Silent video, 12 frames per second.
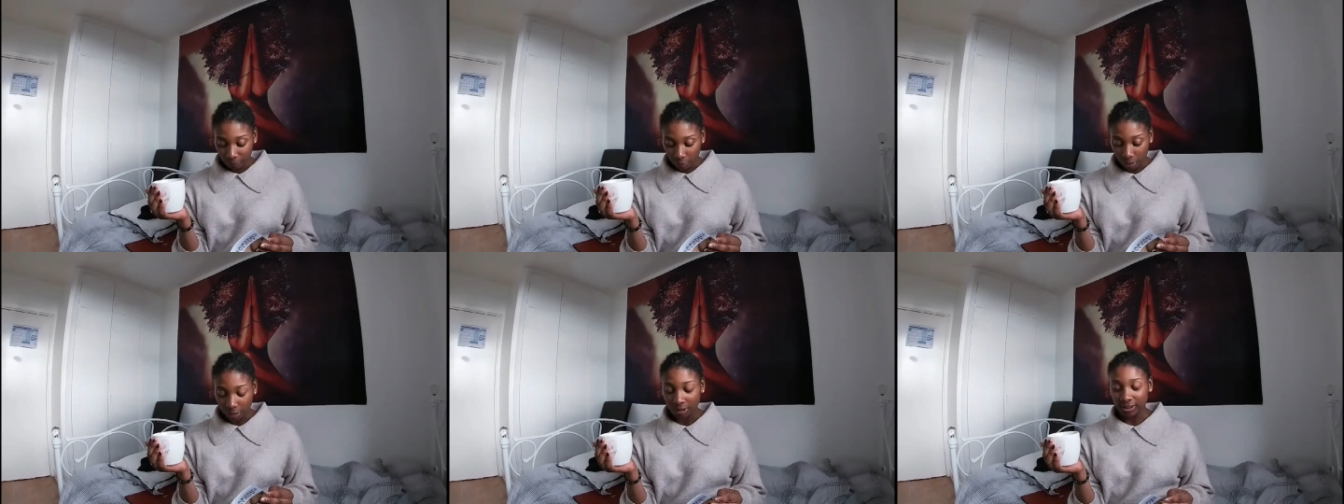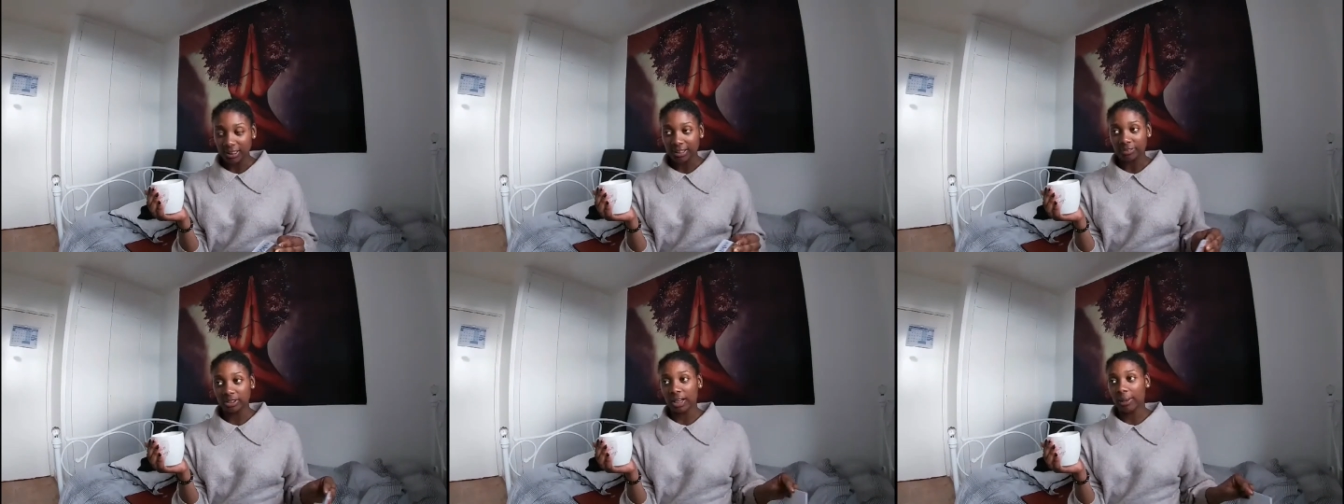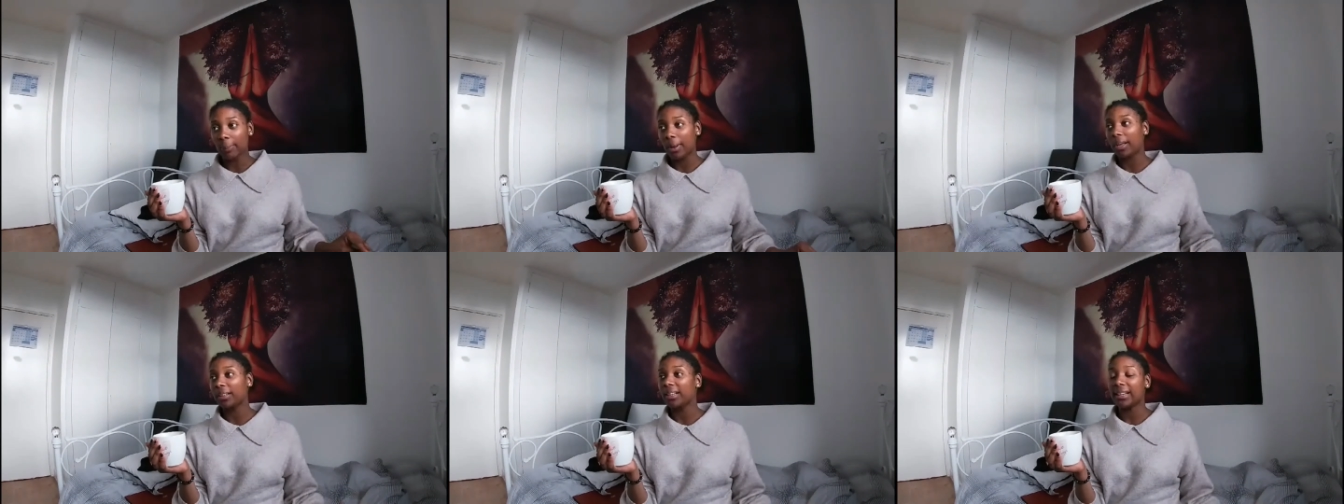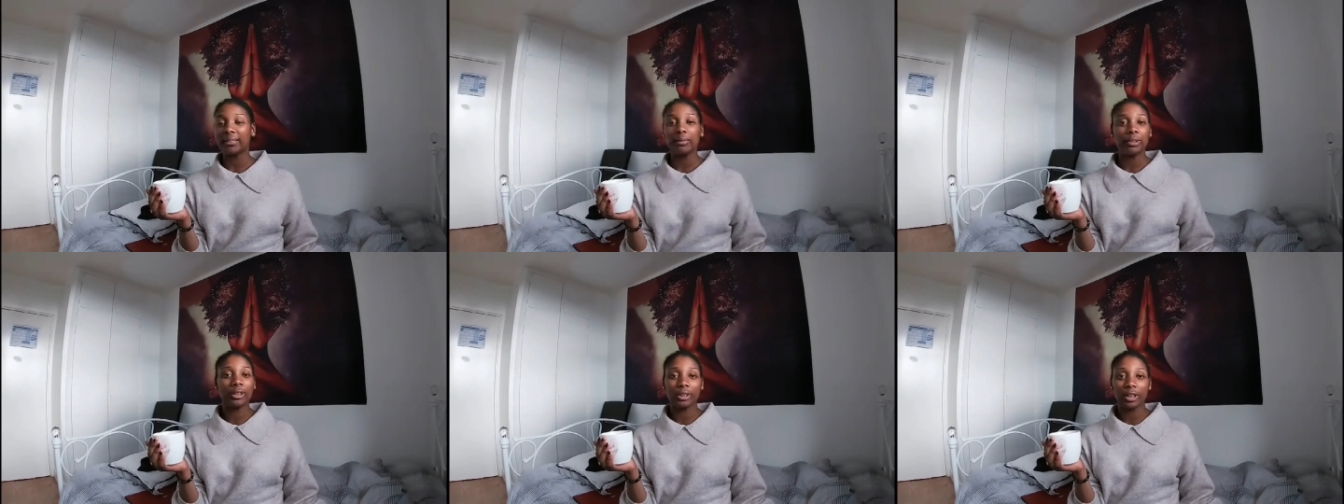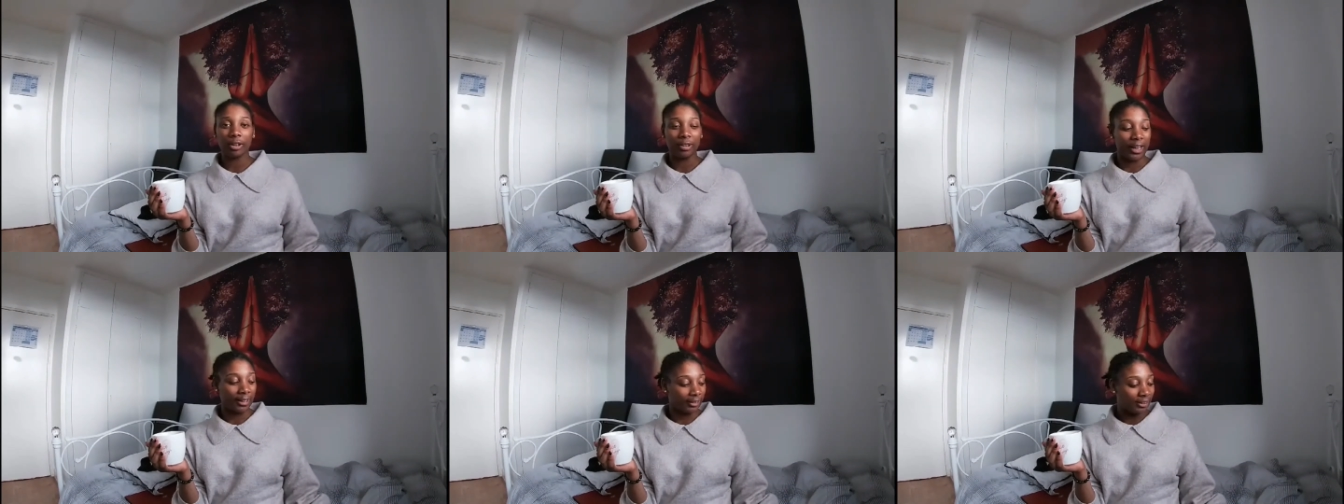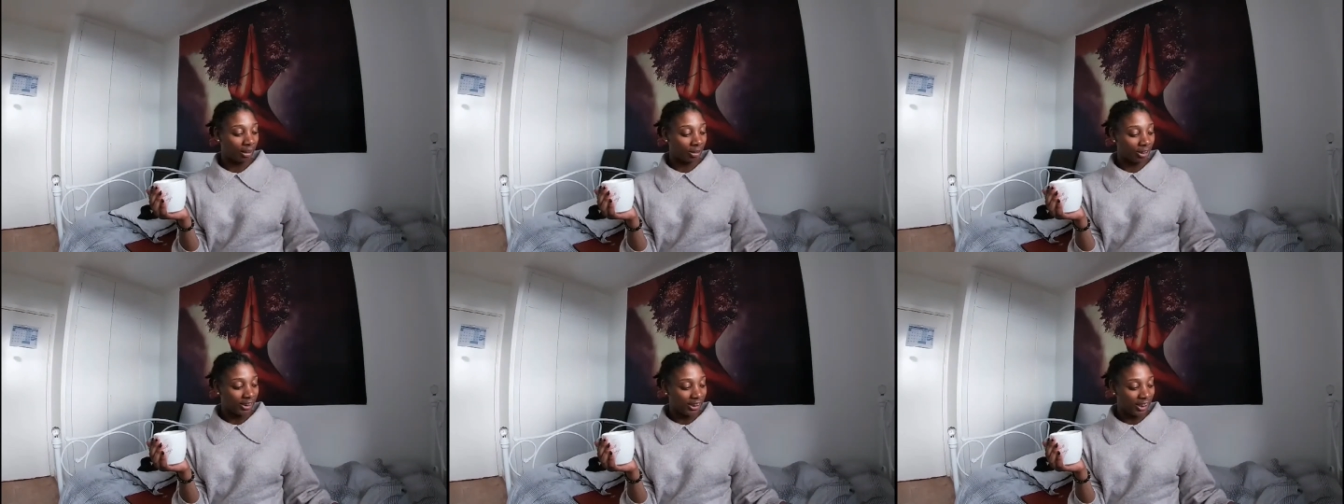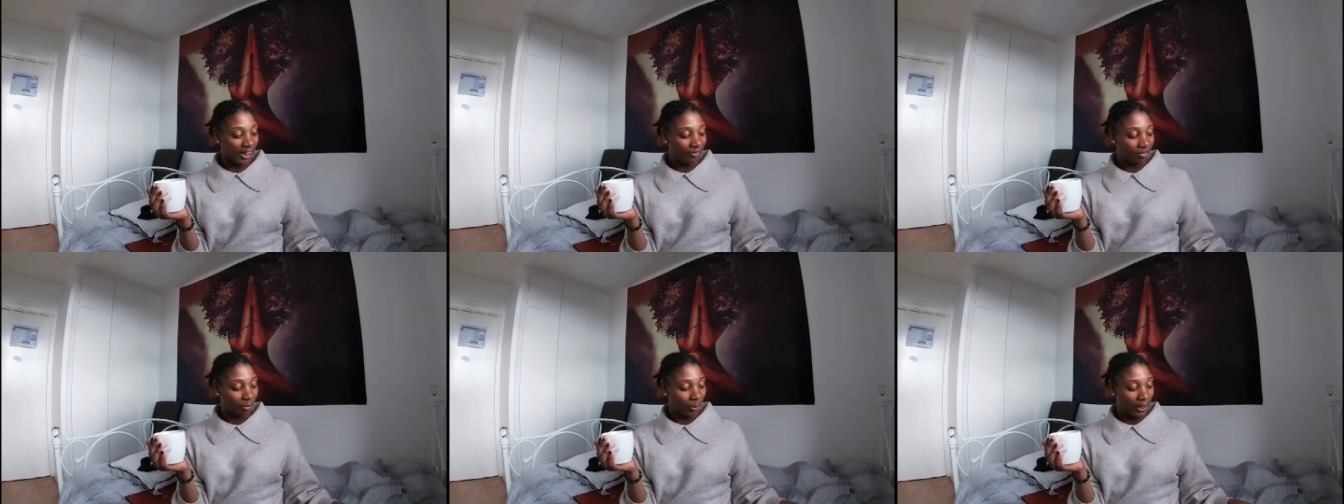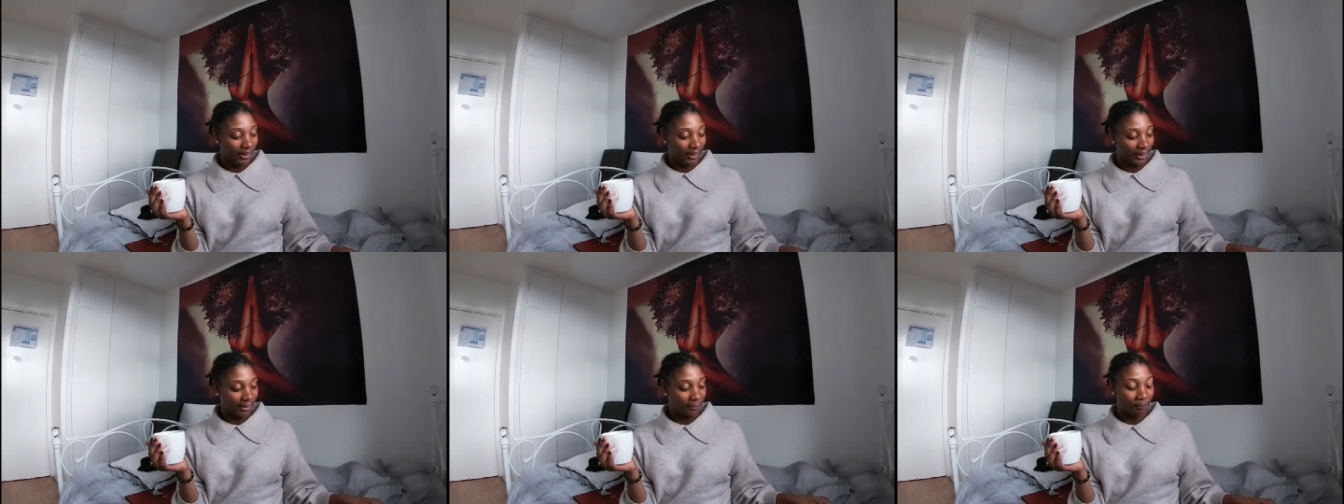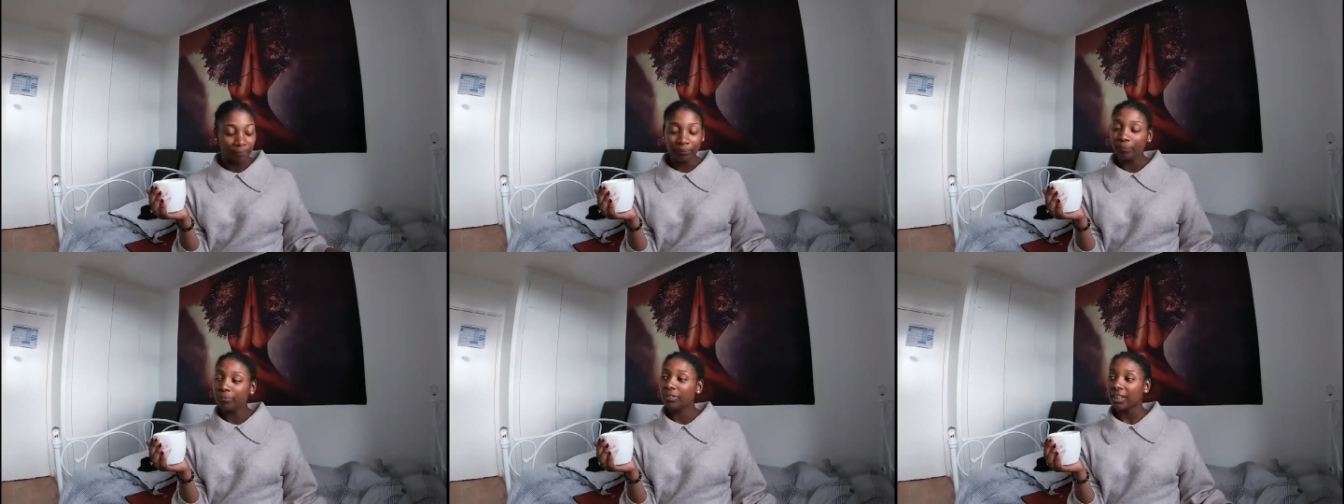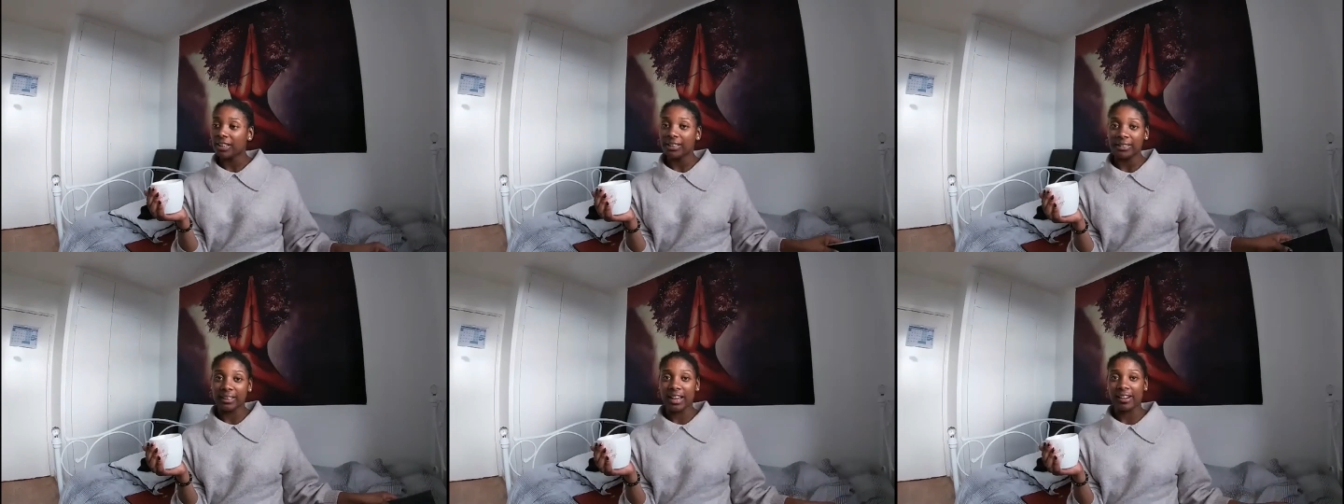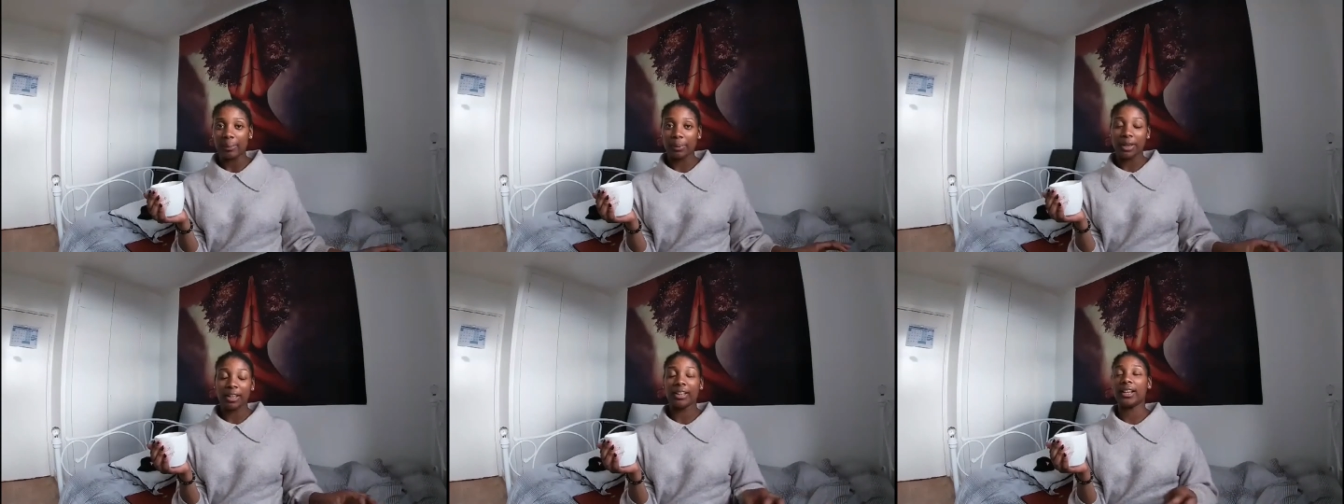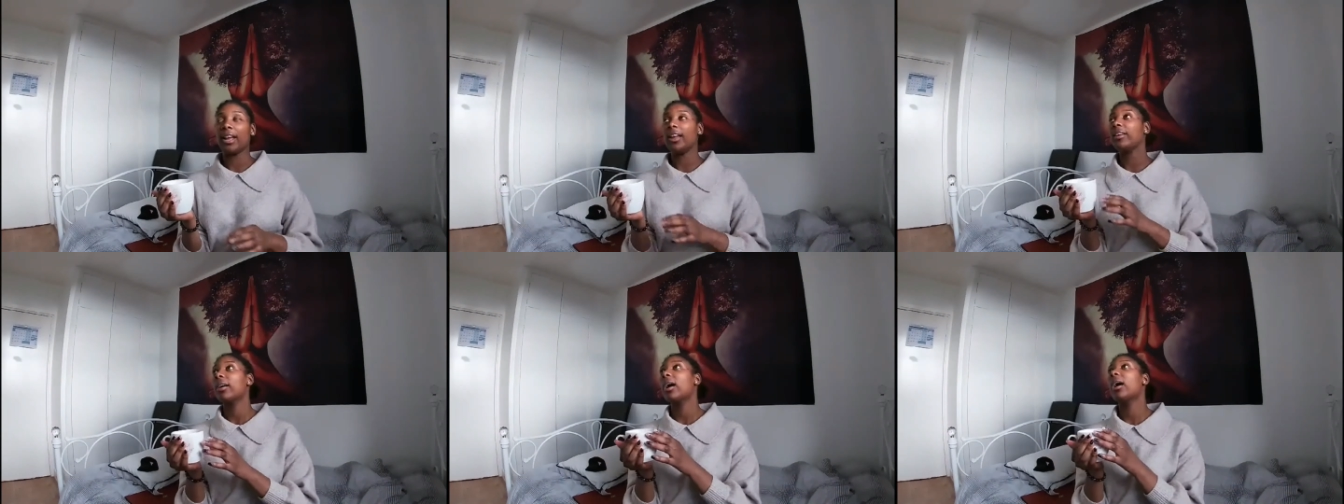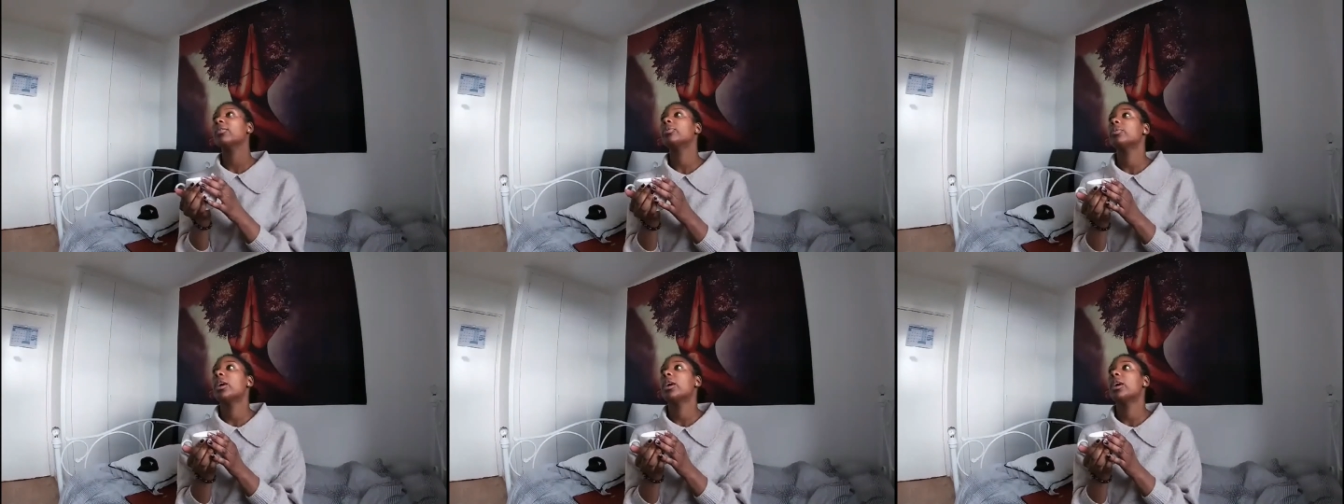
or not slave trade, but like the slave rebellion in the Caribbean. Like I've